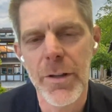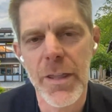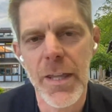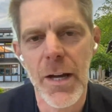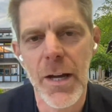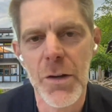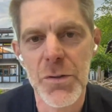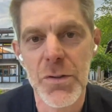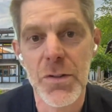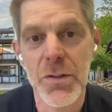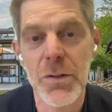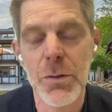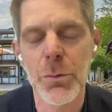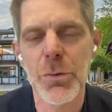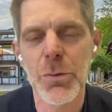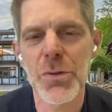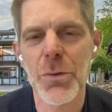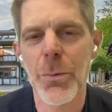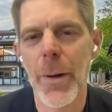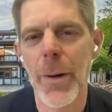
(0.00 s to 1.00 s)
one of
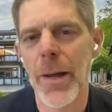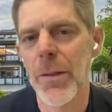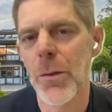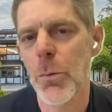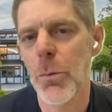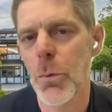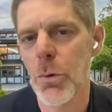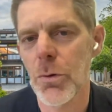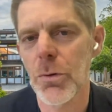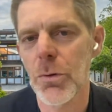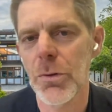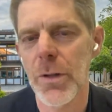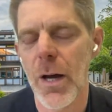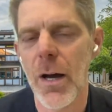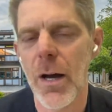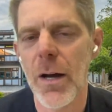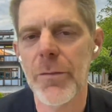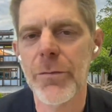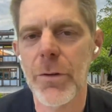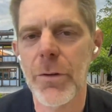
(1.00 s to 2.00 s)
1,000 schools around the
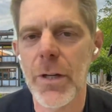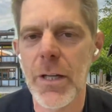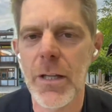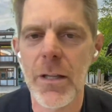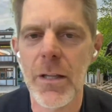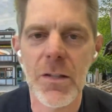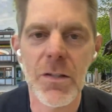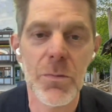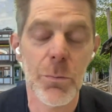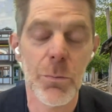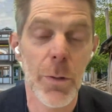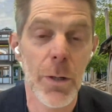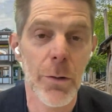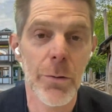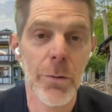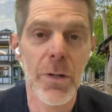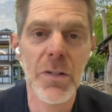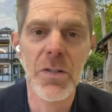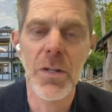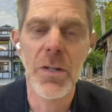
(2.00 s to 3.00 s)
world offering
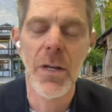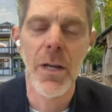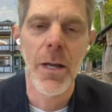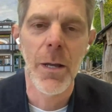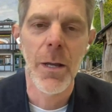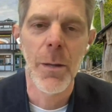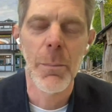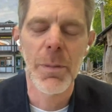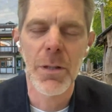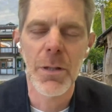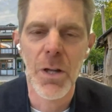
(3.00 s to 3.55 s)
this rigorous